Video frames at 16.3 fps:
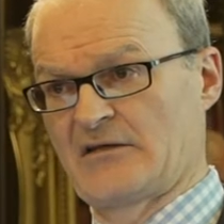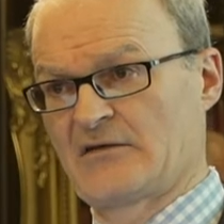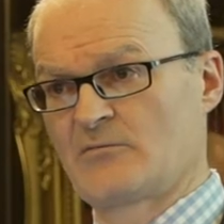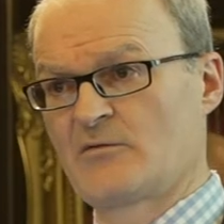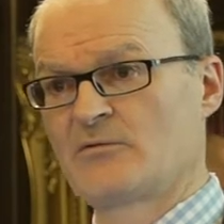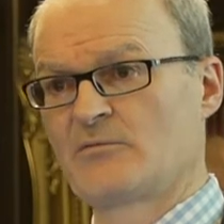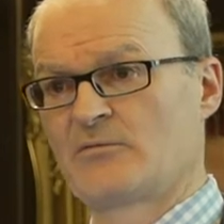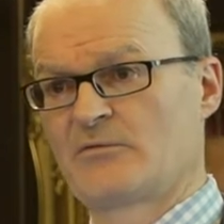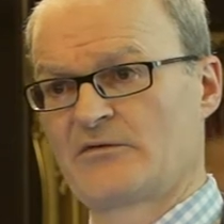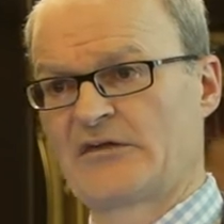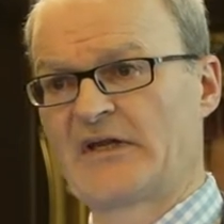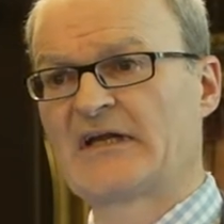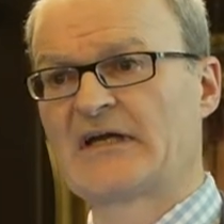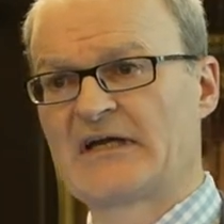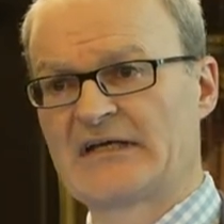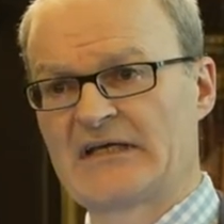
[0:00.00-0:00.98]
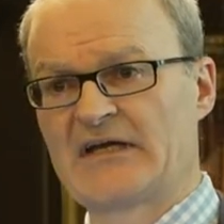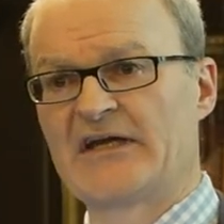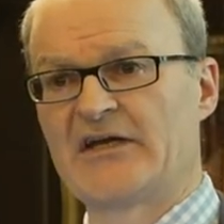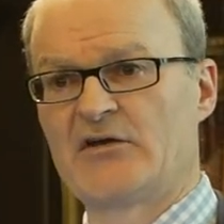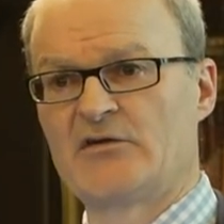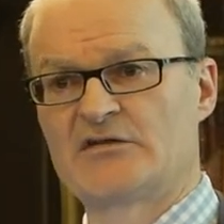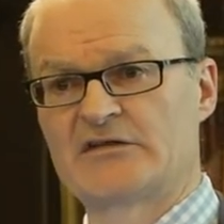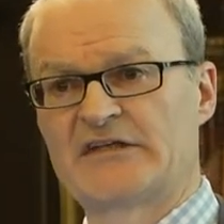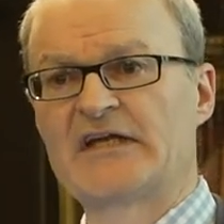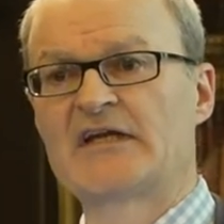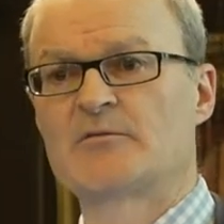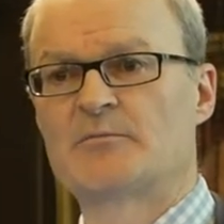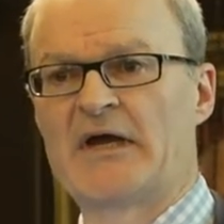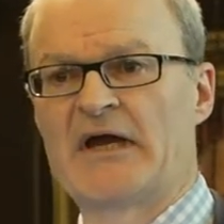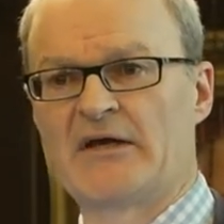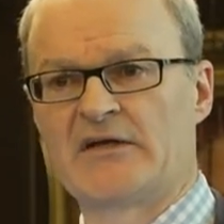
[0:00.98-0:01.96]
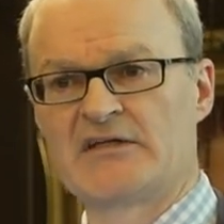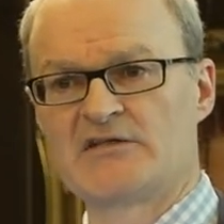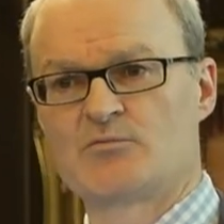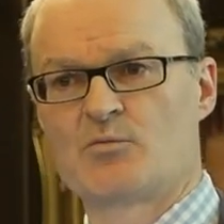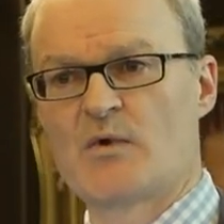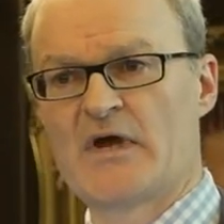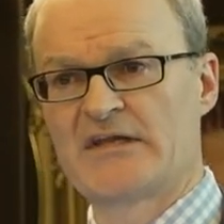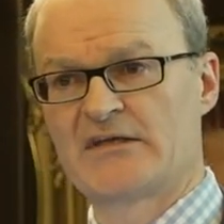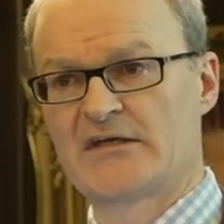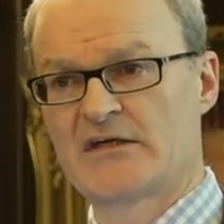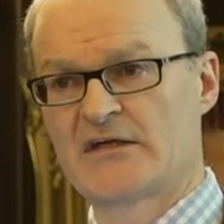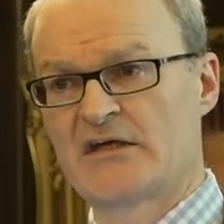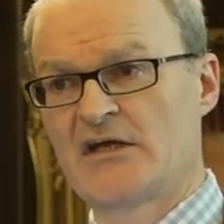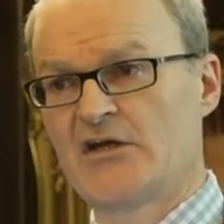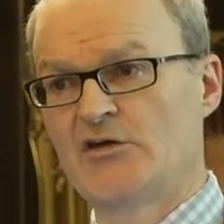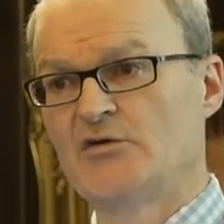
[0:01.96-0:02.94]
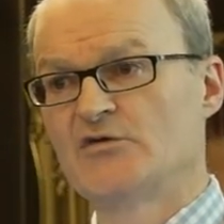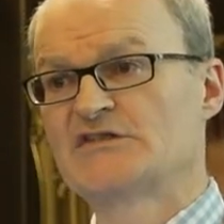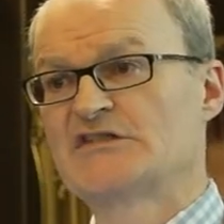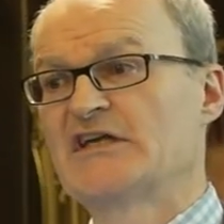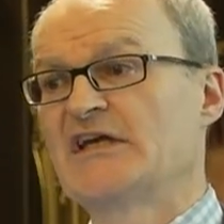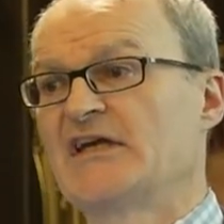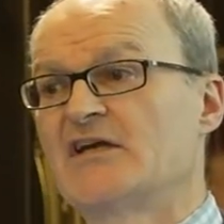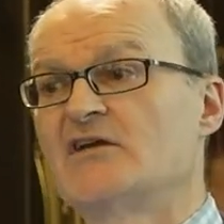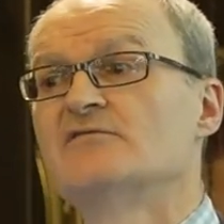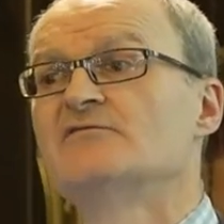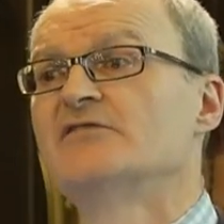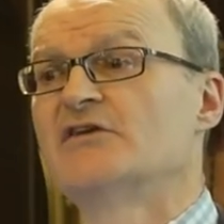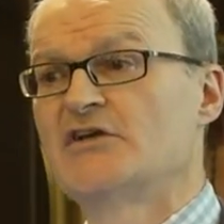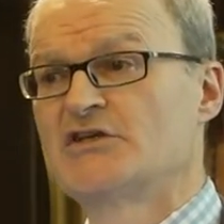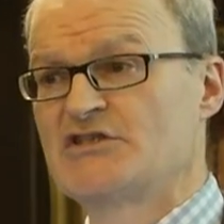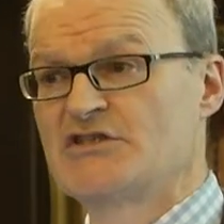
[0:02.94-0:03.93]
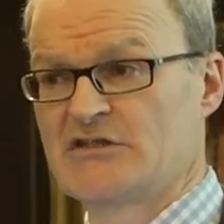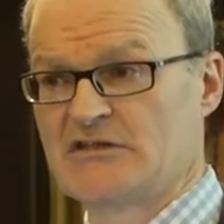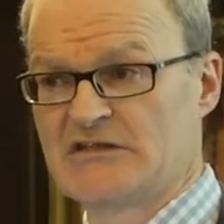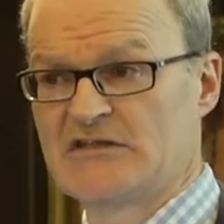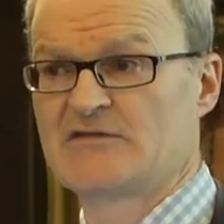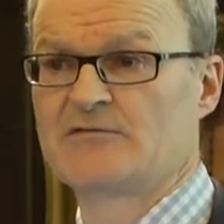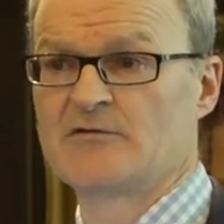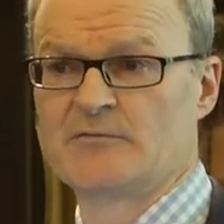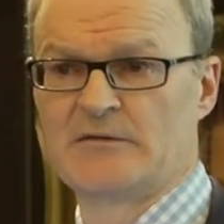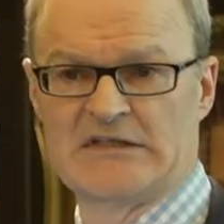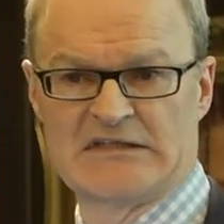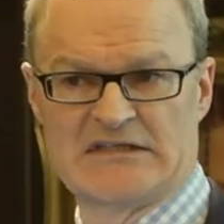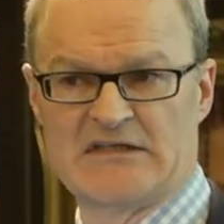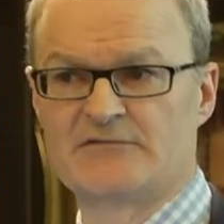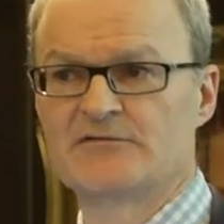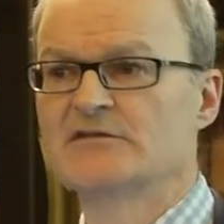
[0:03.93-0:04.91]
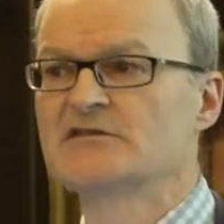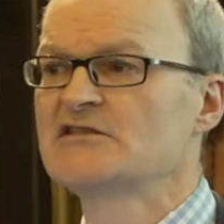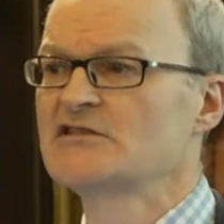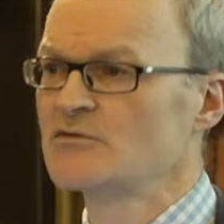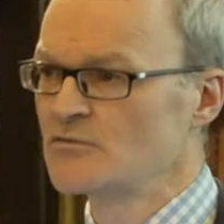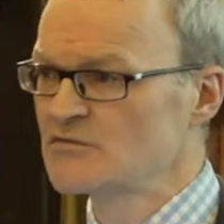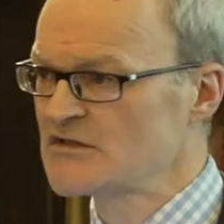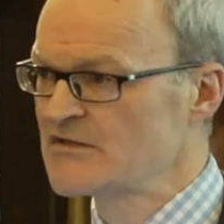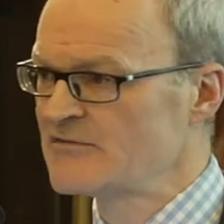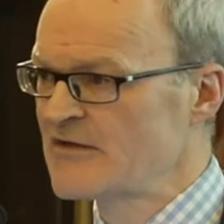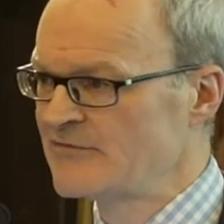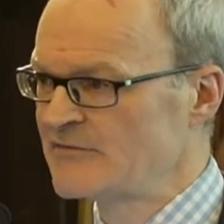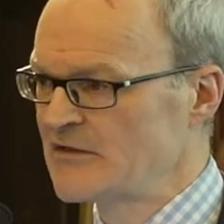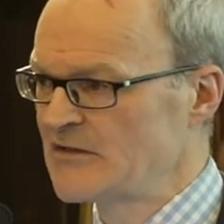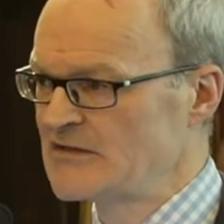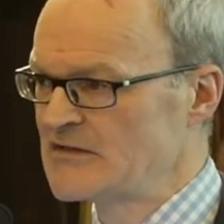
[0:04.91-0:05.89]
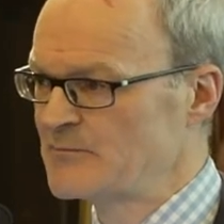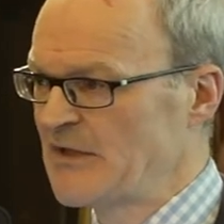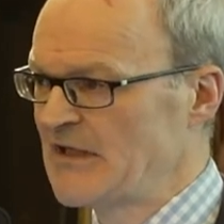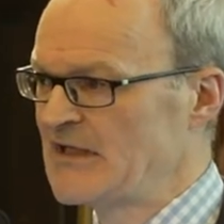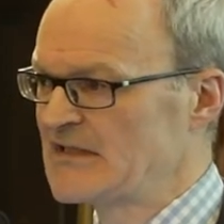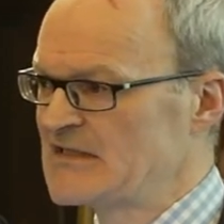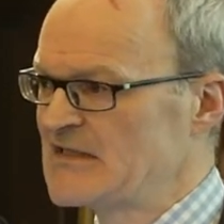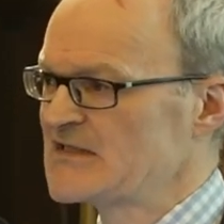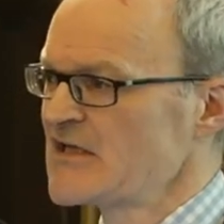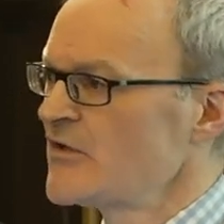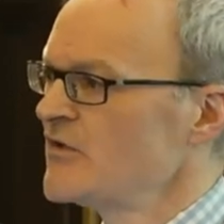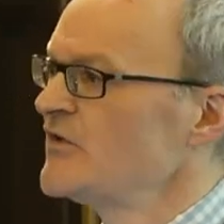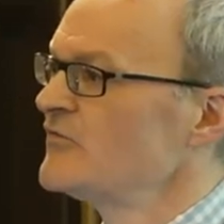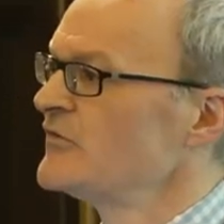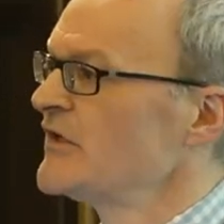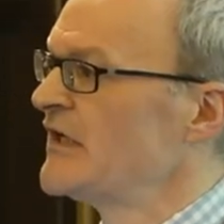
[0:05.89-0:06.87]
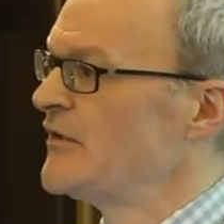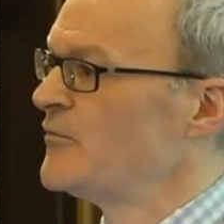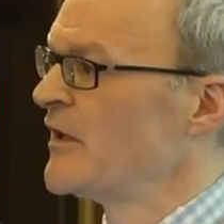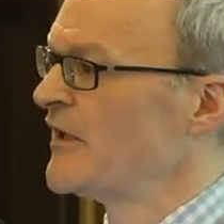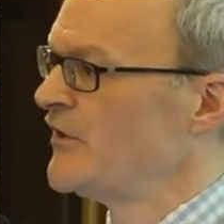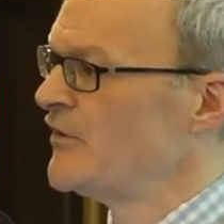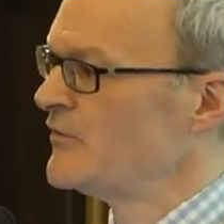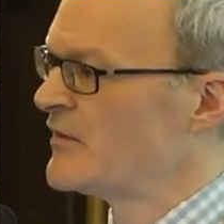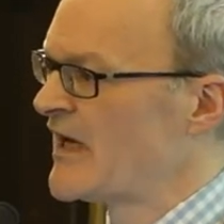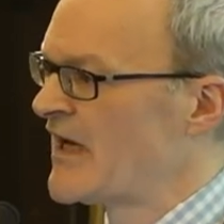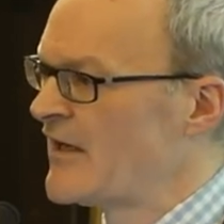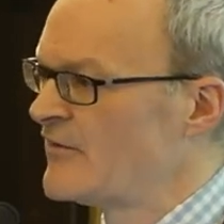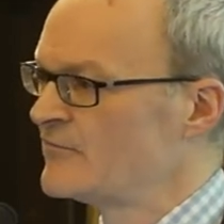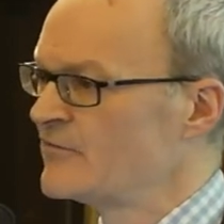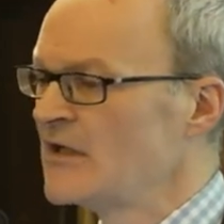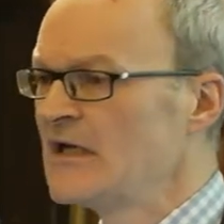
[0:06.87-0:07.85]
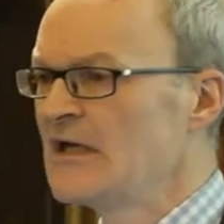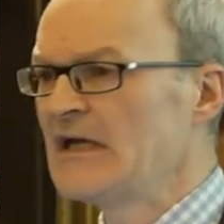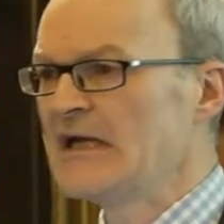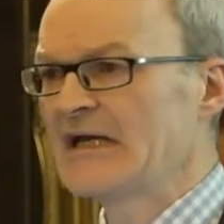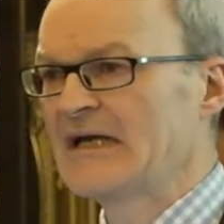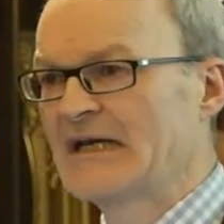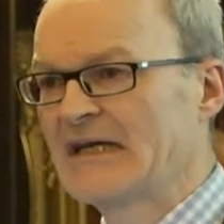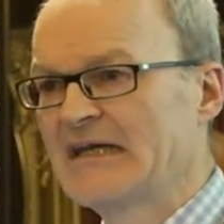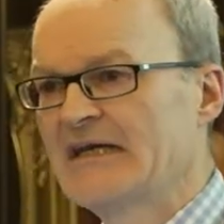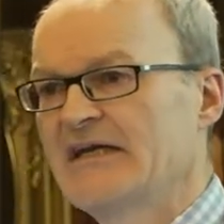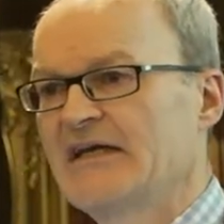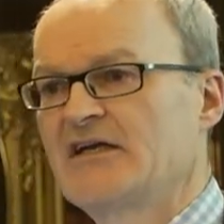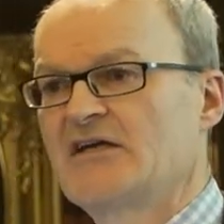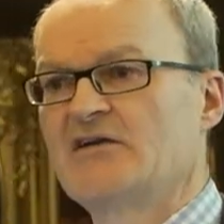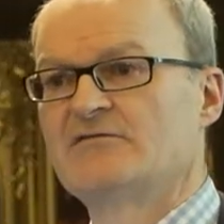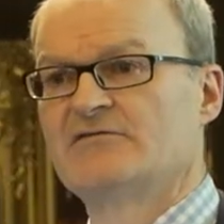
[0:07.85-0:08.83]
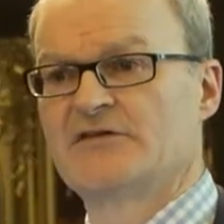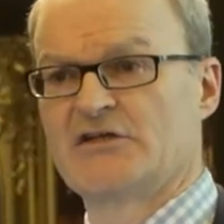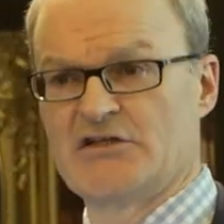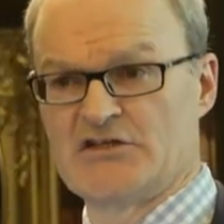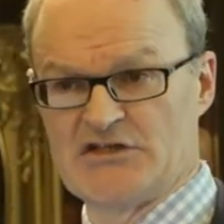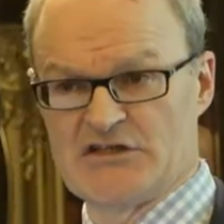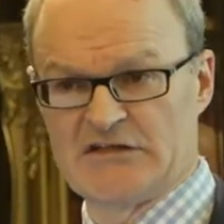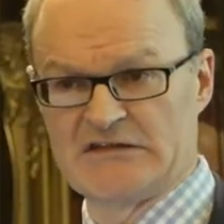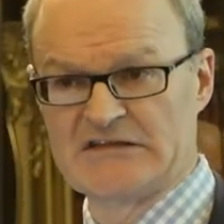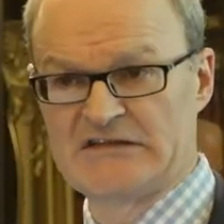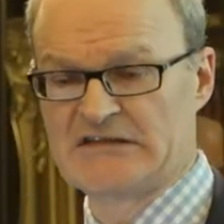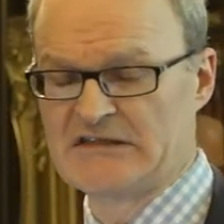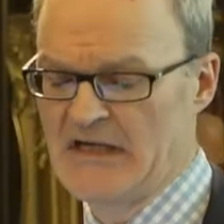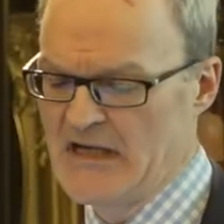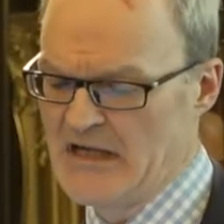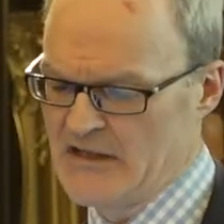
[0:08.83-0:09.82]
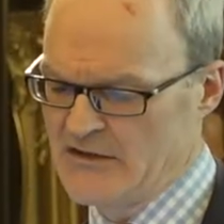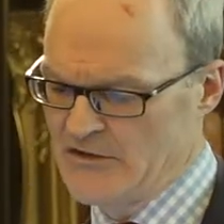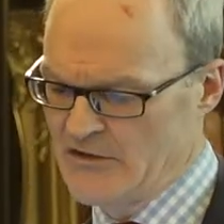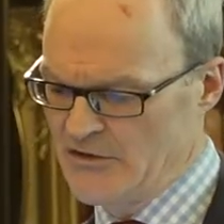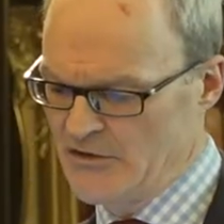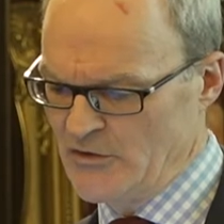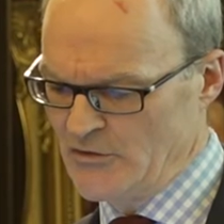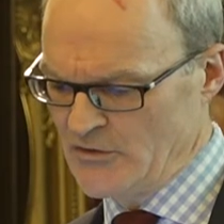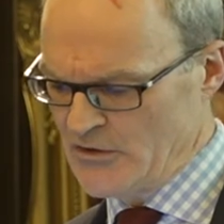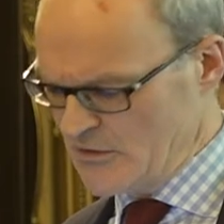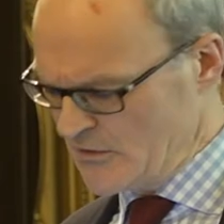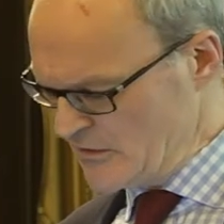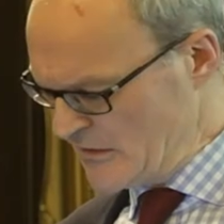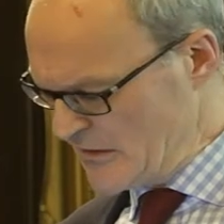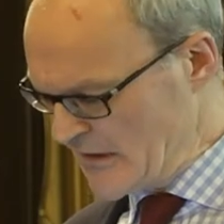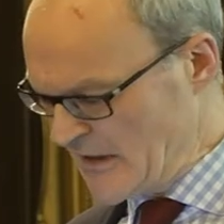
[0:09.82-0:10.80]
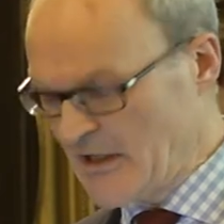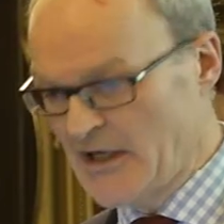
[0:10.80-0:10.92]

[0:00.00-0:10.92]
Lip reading: the thing I'd like you to think about is whether you see convergence from these different sorts of evidence, because it's only really when you have clear convergence that you can